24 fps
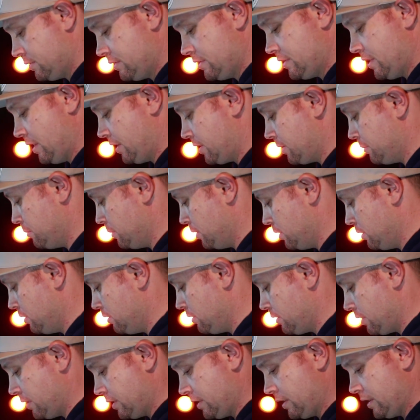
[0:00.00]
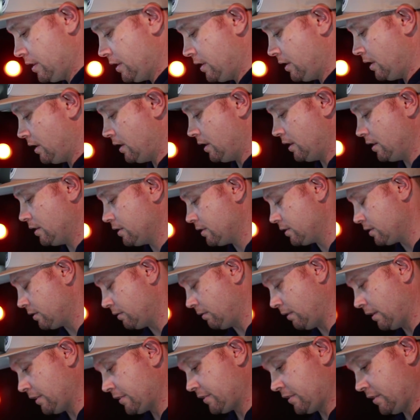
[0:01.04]
set the mood, and then the
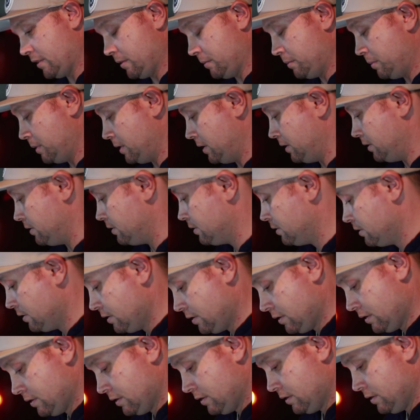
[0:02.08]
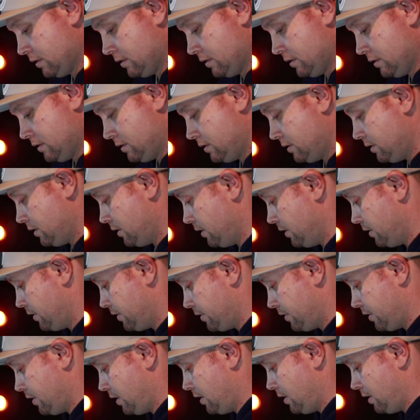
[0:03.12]
rest of the beat
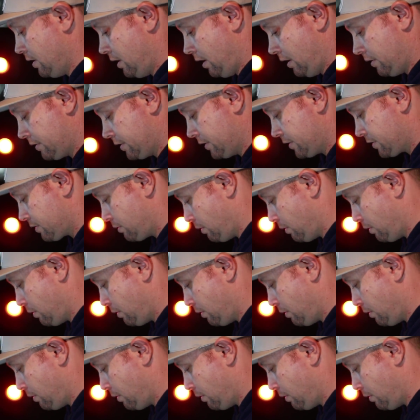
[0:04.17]
is off this